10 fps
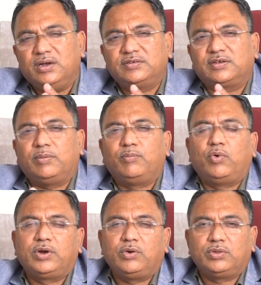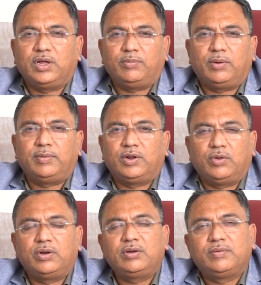discomfort into the abdomen and
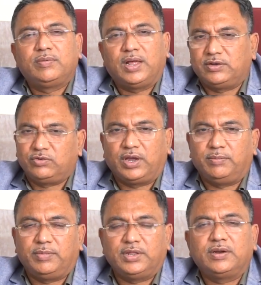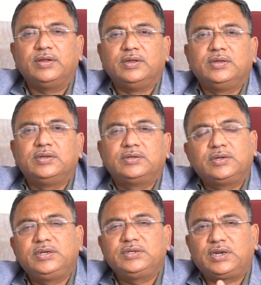all also can be there.
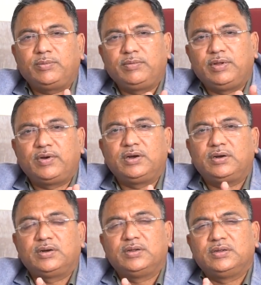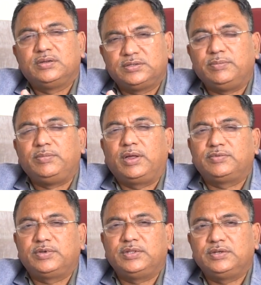So these type of different
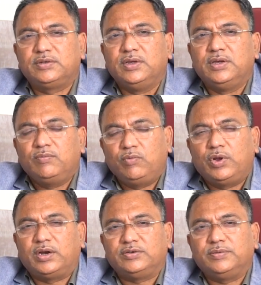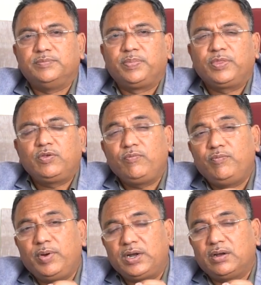symptoms in this food allergy. So
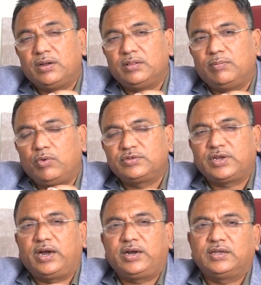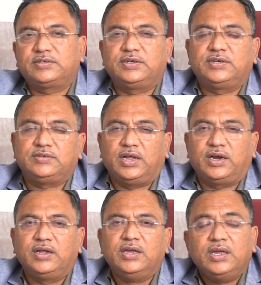but the most characteristic is
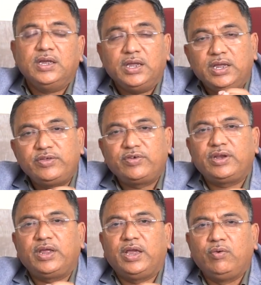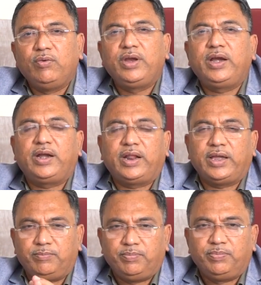that each and every
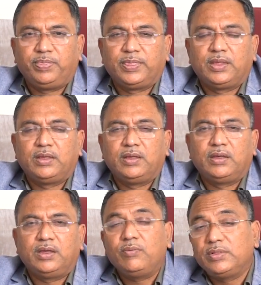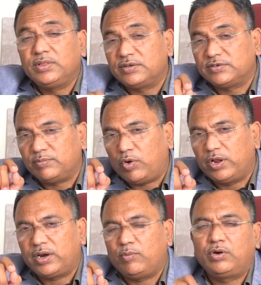time, even the
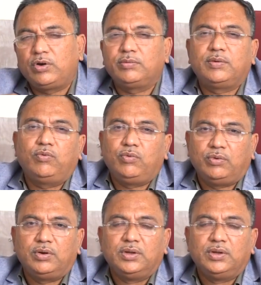smaller amount of the food